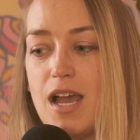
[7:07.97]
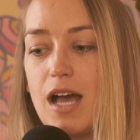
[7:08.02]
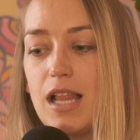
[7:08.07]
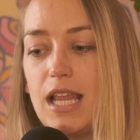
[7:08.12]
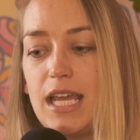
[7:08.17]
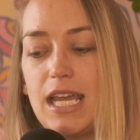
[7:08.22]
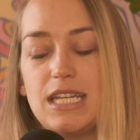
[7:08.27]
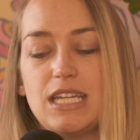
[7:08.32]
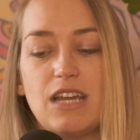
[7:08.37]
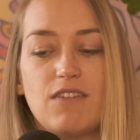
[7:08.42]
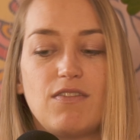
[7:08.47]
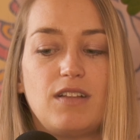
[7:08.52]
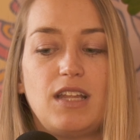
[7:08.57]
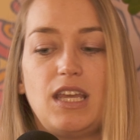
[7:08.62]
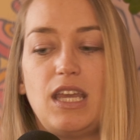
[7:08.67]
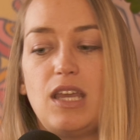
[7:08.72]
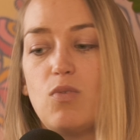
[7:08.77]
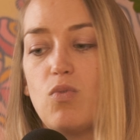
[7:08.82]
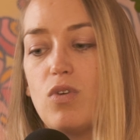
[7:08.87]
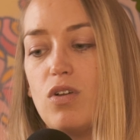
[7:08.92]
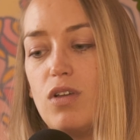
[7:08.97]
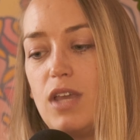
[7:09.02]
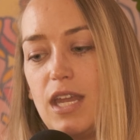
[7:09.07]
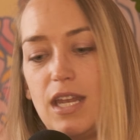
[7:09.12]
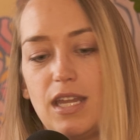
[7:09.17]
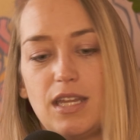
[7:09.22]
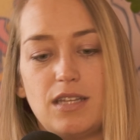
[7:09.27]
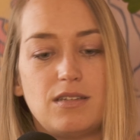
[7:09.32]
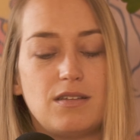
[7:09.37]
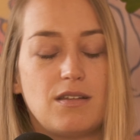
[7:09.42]
Like I definitely will get
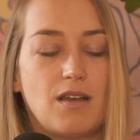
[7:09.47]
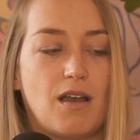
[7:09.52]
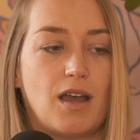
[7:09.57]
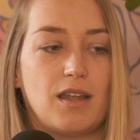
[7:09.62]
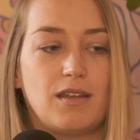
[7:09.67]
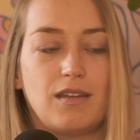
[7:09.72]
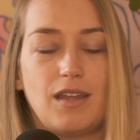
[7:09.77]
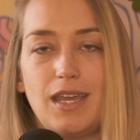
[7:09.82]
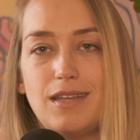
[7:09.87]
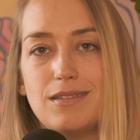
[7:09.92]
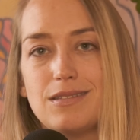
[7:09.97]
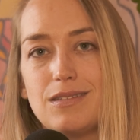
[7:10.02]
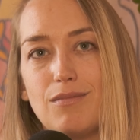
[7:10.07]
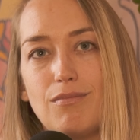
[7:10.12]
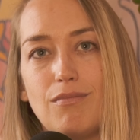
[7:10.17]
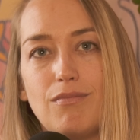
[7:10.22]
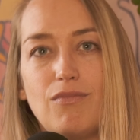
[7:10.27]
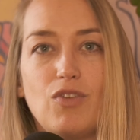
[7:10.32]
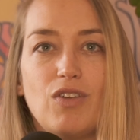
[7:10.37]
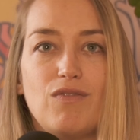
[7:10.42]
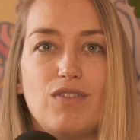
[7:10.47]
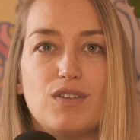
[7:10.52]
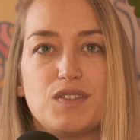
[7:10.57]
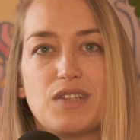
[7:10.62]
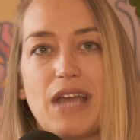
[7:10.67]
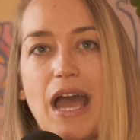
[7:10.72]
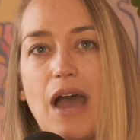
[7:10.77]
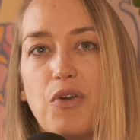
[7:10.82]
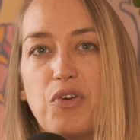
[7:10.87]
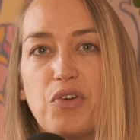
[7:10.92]
in on like some reverse
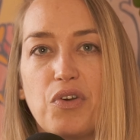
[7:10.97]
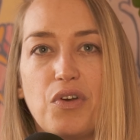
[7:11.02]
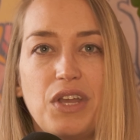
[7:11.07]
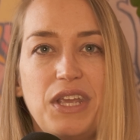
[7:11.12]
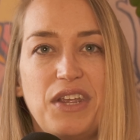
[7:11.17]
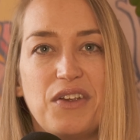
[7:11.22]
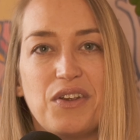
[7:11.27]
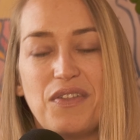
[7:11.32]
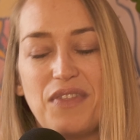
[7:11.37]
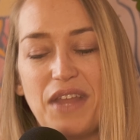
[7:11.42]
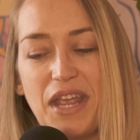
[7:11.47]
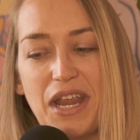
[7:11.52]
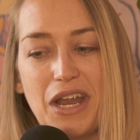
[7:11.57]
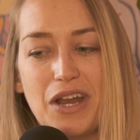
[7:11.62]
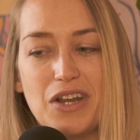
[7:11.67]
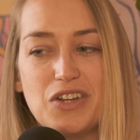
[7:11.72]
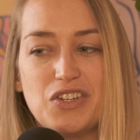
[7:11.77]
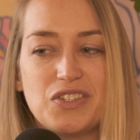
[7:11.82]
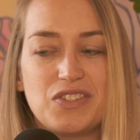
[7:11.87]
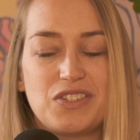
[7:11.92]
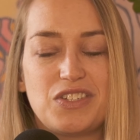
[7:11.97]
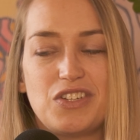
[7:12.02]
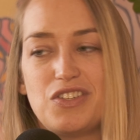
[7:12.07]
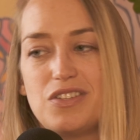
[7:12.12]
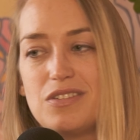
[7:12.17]
cowgirl here and there just to